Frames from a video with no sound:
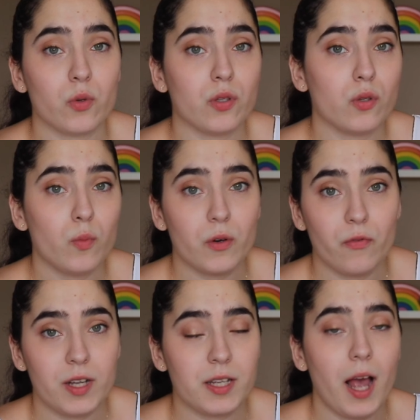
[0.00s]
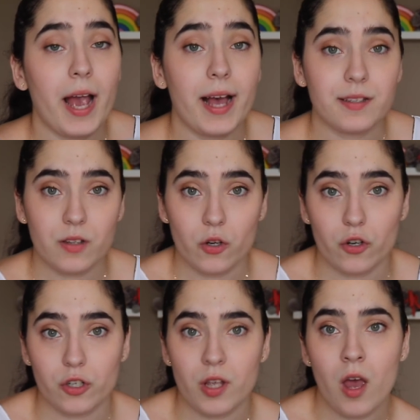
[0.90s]
was super fuzzy, I asked the
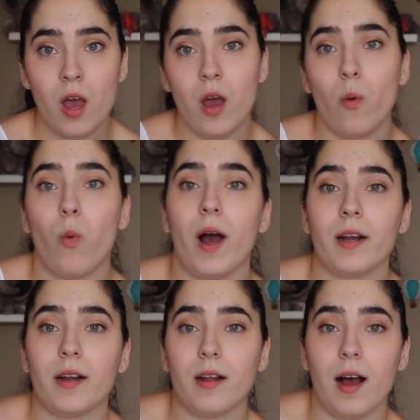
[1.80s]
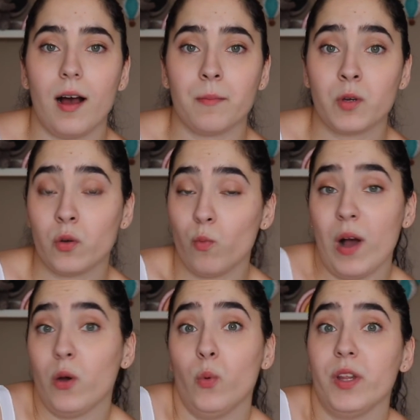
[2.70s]
nurse what
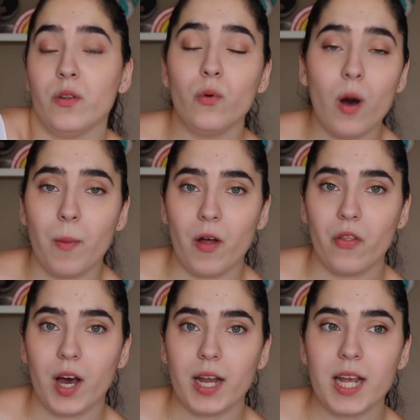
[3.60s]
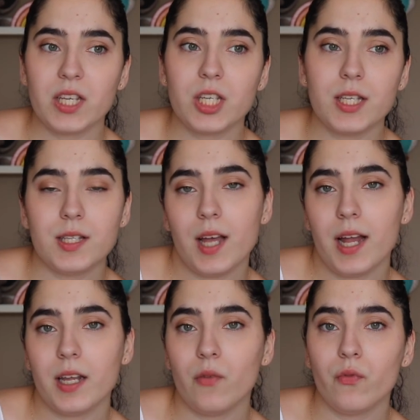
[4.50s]
could we do about that, and she
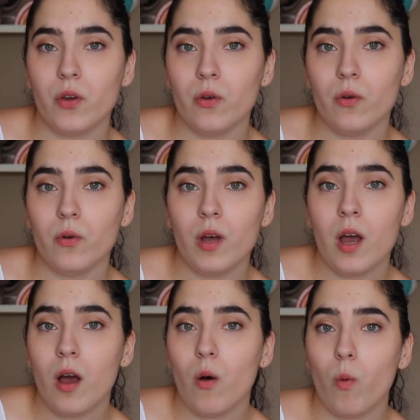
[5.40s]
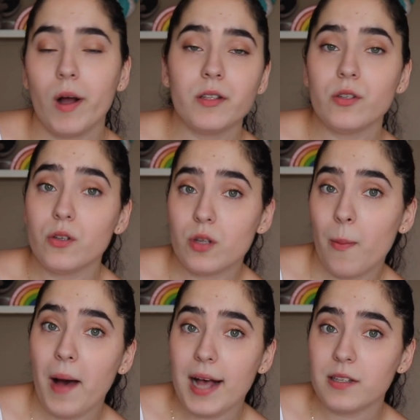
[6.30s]
said if you want to use a
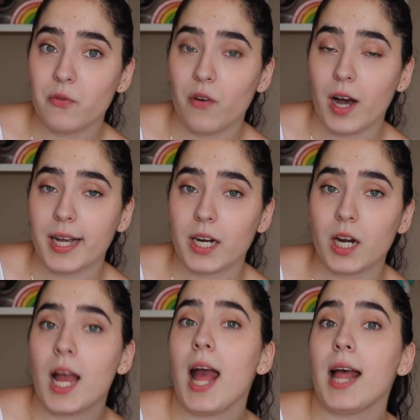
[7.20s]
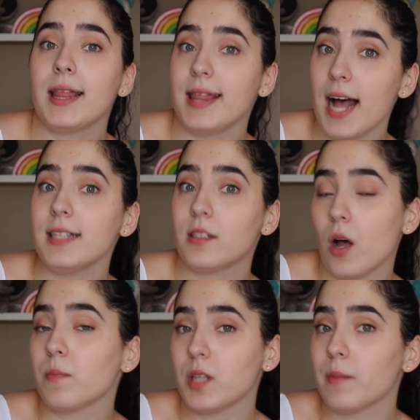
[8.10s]
pacifier, that
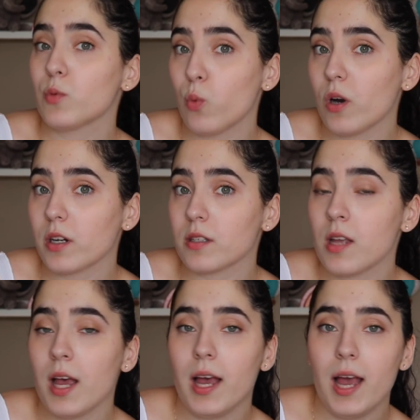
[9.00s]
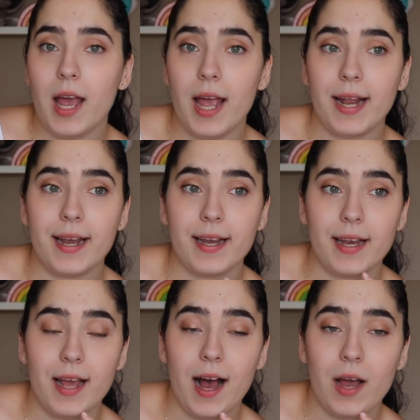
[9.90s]
sometimes works.
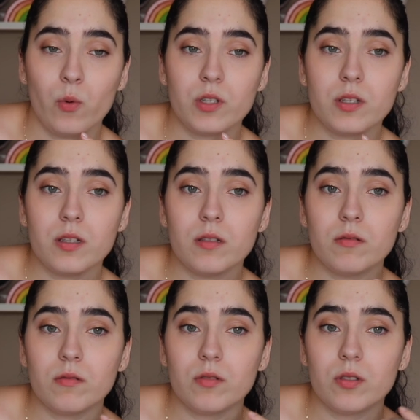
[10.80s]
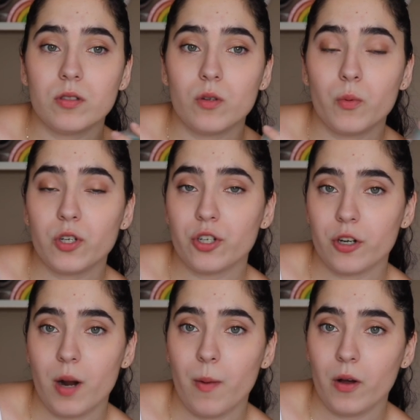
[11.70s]
And I wasn't super
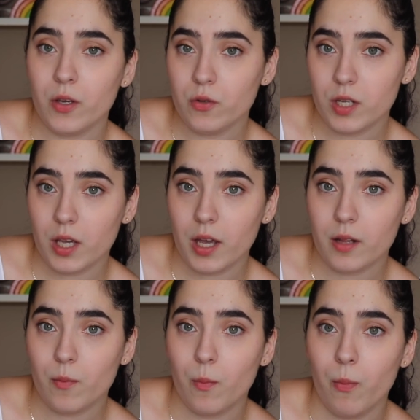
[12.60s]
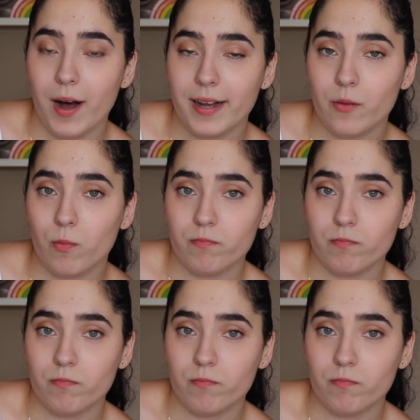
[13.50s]
sure about using it, but